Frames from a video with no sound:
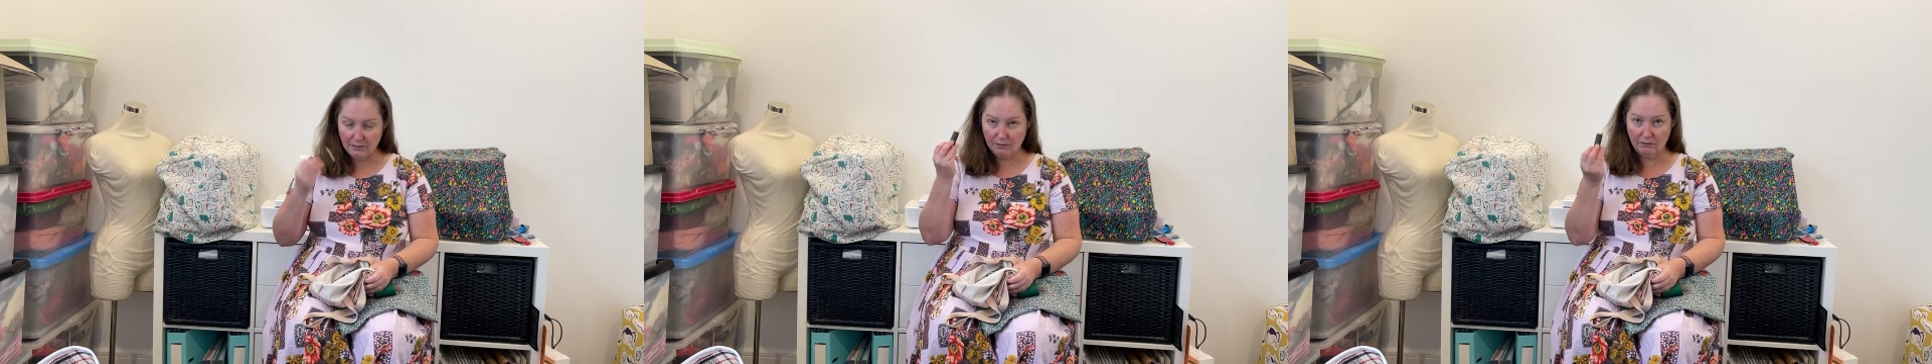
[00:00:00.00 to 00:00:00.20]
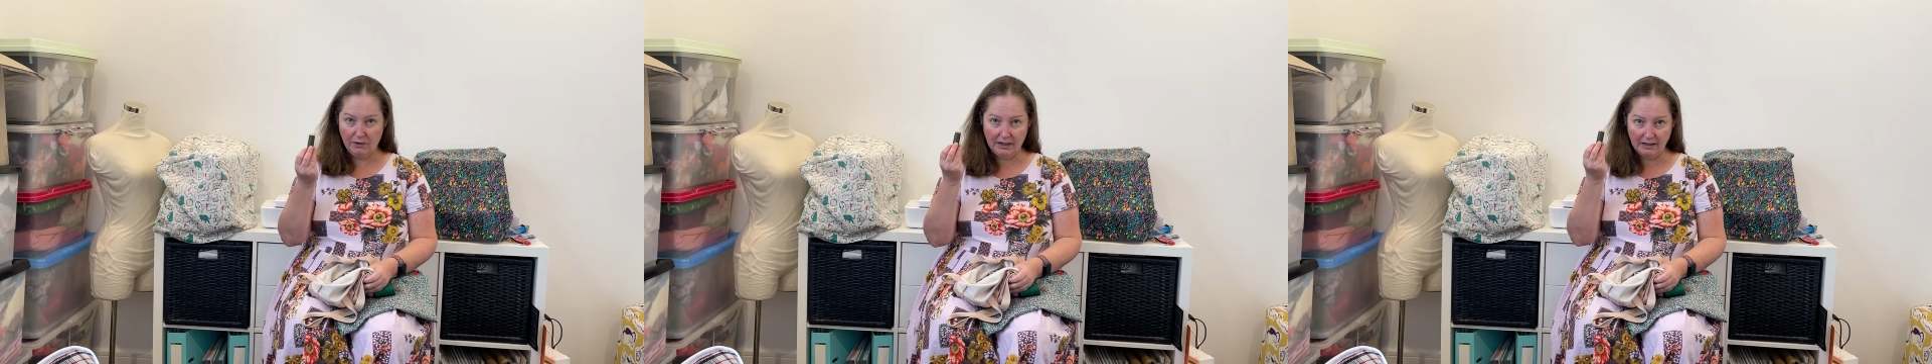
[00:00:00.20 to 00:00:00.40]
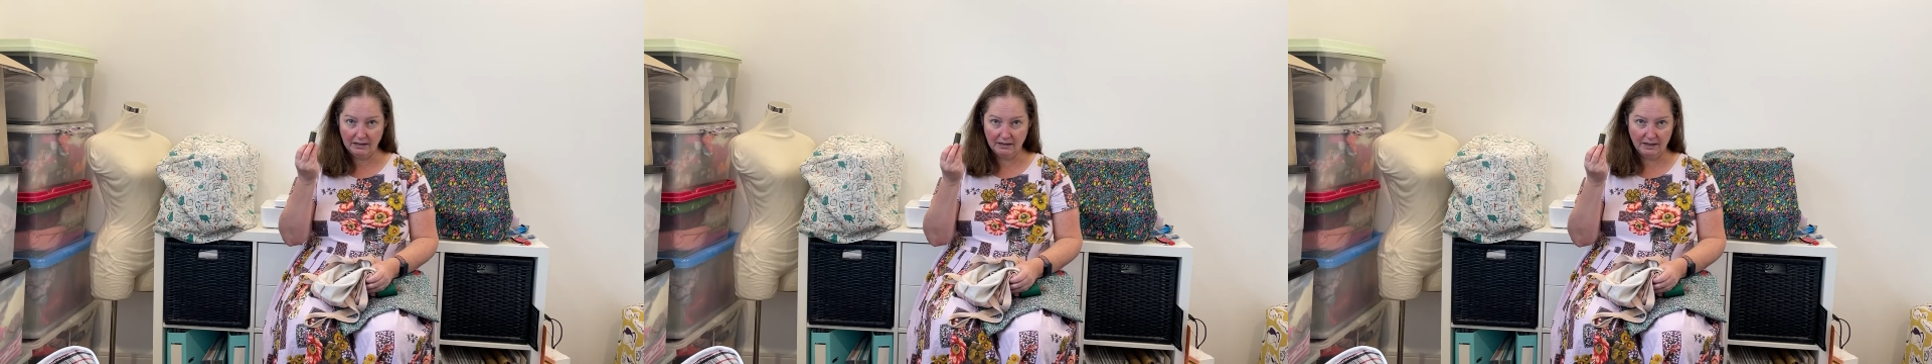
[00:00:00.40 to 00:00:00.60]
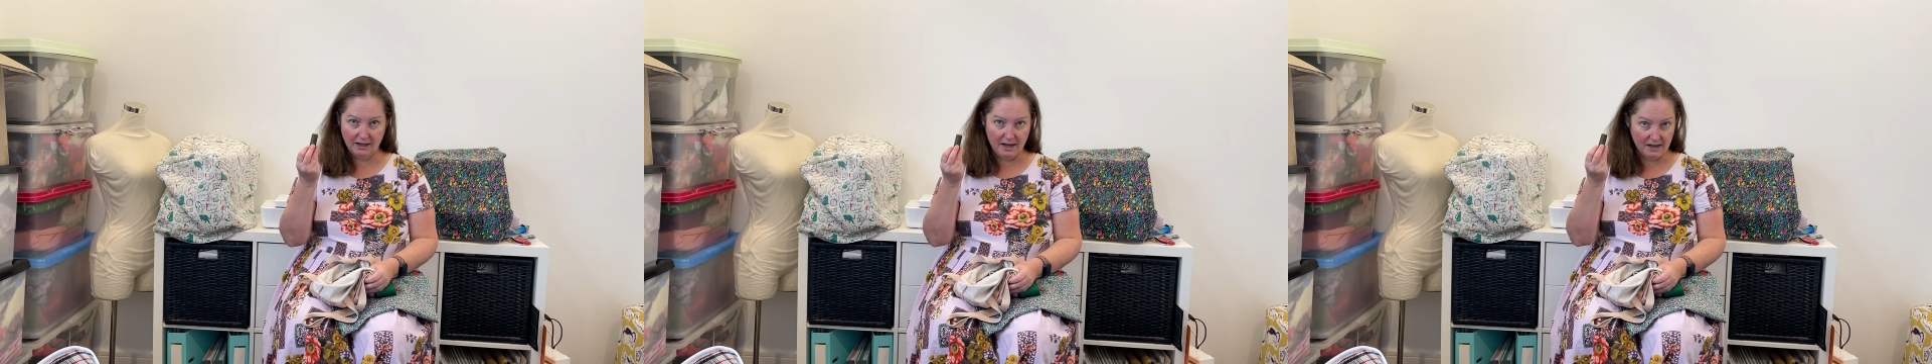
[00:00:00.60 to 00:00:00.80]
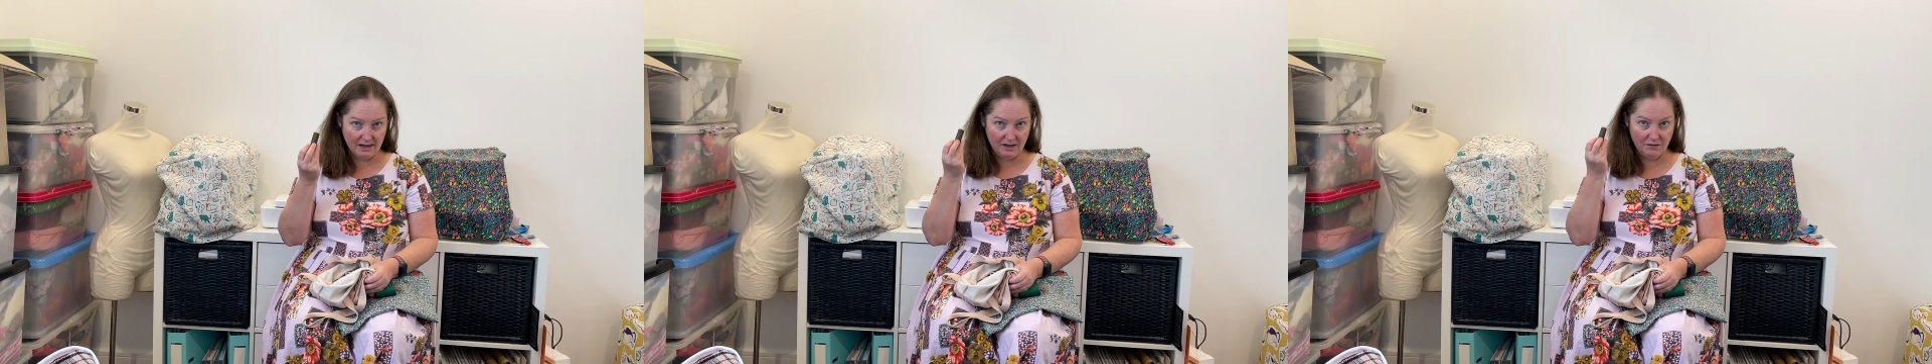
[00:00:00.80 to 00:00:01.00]
regular
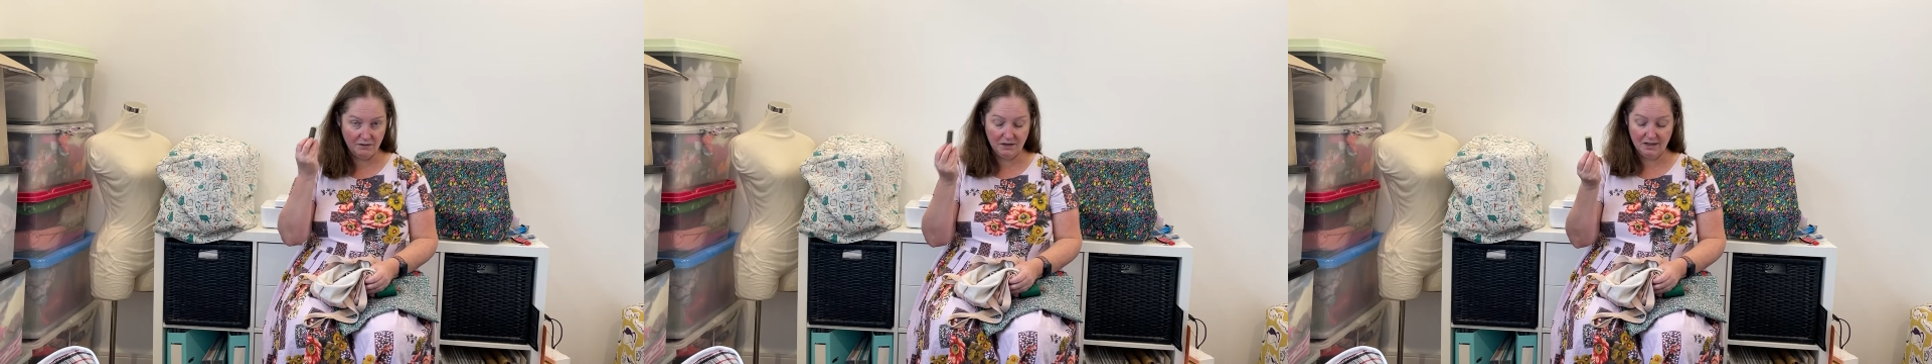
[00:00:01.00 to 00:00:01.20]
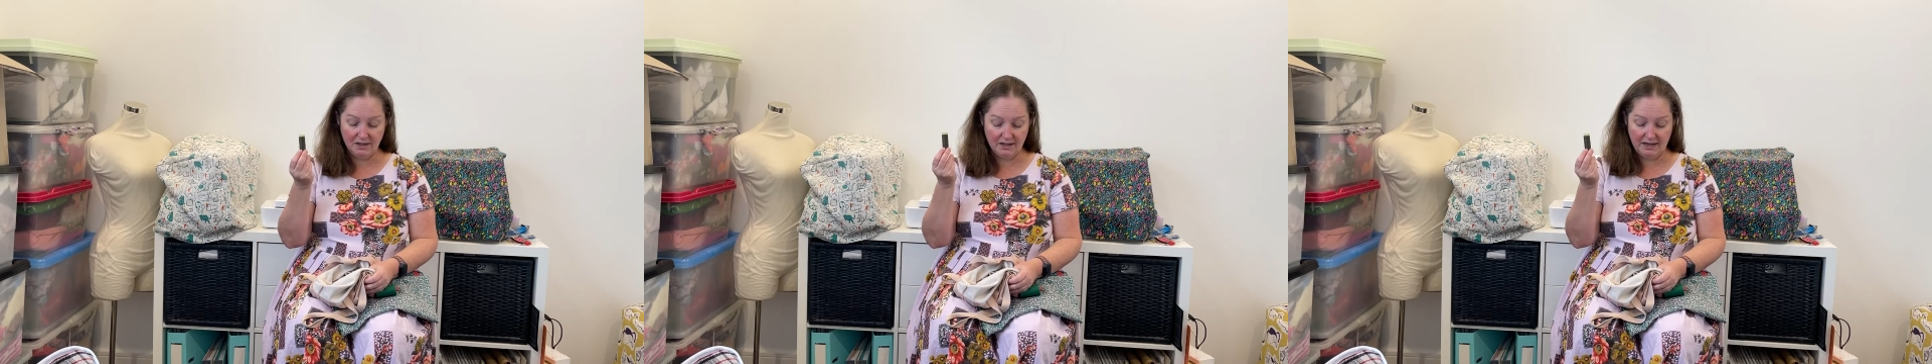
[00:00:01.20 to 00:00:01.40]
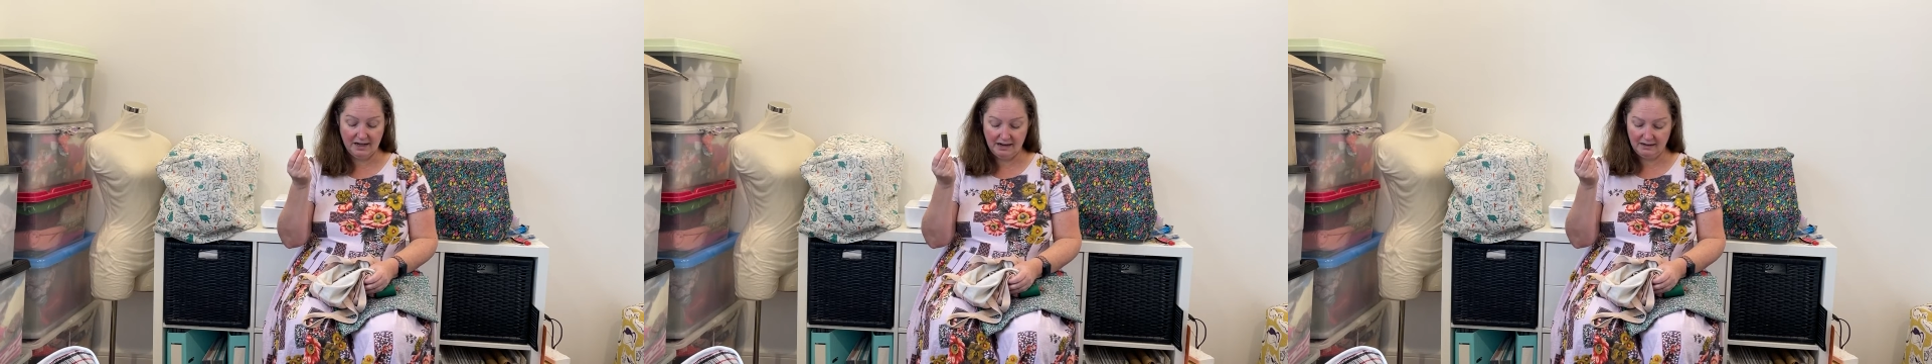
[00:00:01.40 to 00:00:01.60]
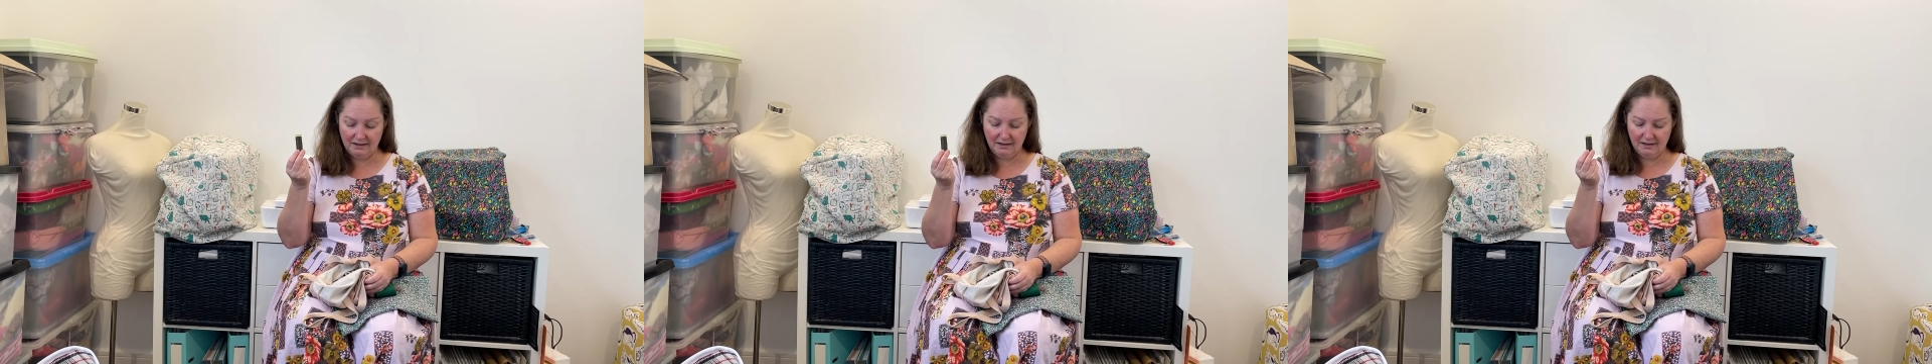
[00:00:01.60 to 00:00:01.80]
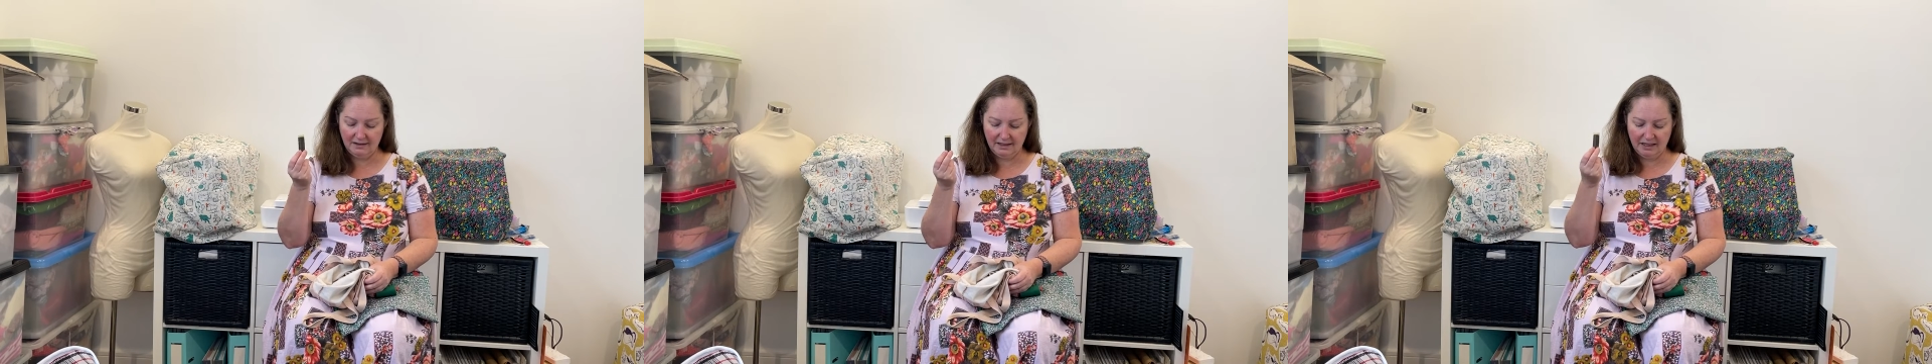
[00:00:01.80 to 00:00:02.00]
khaki for the standard
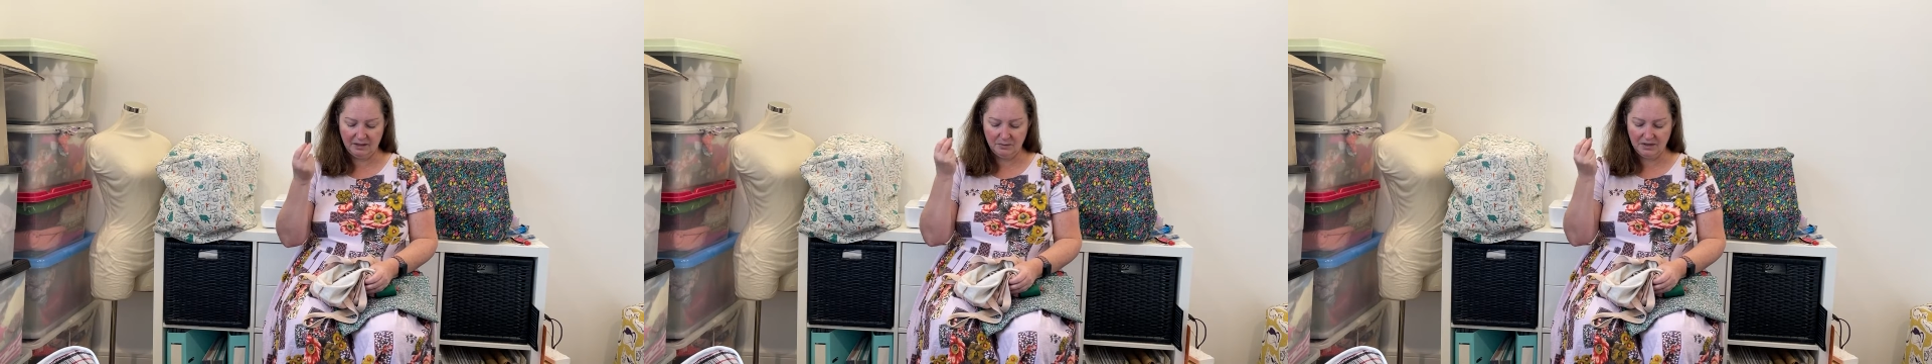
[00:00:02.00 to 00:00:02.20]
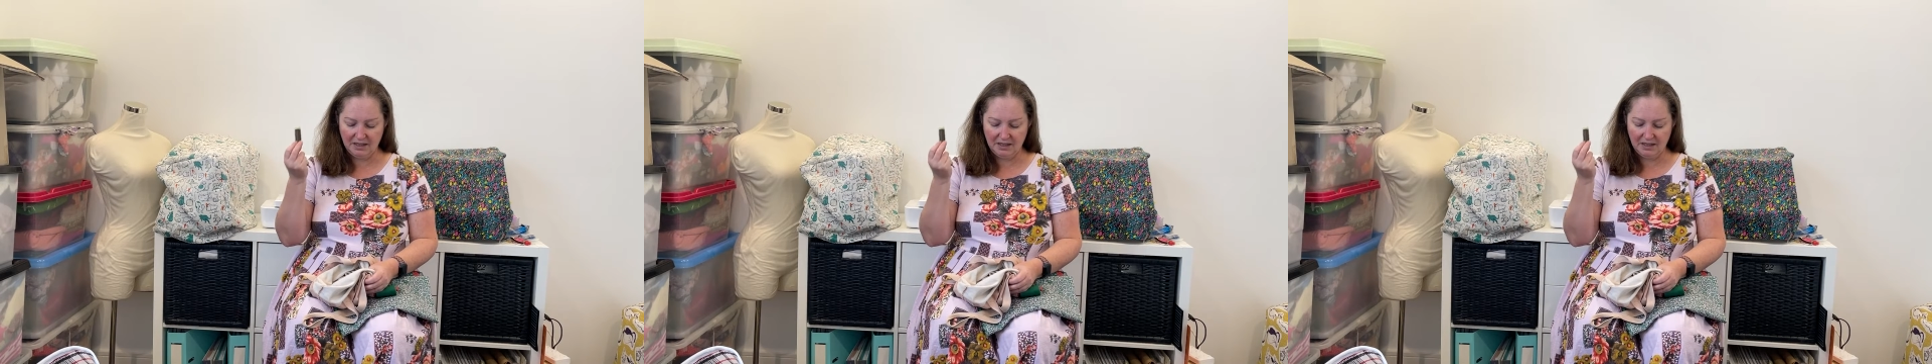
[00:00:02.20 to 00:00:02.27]
seams